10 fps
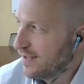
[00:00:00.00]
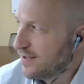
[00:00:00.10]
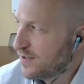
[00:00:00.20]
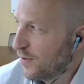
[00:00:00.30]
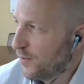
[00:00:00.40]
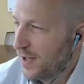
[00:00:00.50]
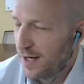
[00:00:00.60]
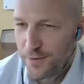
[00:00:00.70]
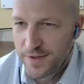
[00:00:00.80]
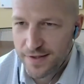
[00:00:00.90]
And so I
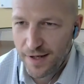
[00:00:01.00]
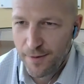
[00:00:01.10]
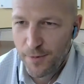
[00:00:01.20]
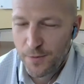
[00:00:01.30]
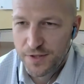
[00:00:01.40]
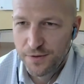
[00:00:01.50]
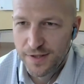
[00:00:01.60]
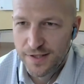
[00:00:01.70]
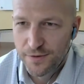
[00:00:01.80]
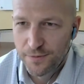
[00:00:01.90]
always, I'm always
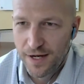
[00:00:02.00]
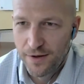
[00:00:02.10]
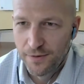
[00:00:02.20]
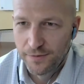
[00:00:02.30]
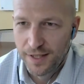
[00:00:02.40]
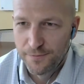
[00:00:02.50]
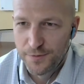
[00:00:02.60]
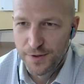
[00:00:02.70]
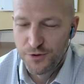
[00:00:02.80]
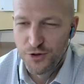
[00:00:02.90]
curious around kind of
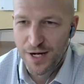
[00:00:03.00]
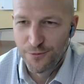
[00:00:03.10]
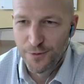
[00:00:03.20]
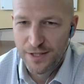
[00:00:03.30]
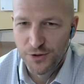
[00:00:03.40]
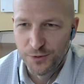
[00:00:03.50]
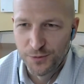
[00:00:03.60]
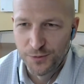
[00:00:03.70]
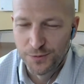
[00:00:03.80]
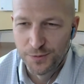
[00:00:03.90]
the
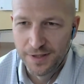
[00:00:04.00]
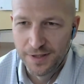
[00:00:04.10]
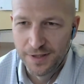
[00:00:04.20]
generational,